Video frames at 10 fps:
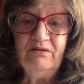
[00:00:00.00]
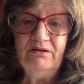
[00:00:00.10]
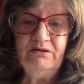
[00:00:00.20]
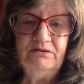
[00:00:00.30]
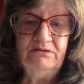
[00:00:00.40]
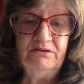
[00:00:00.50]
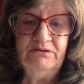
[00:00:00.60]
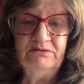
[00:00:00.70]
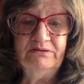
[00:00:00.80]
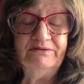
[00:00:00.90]
Uh,
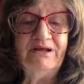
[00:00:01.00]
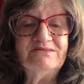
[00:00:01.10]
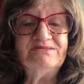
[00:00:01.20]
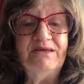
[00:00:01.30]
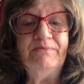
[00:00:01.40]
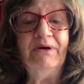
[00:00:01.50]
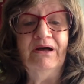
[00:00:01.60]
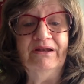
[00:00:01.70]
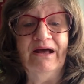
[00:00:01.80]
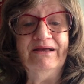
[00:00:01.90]
see
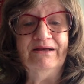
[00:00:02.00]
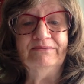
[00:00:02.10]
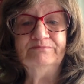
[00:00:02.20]
mine. I.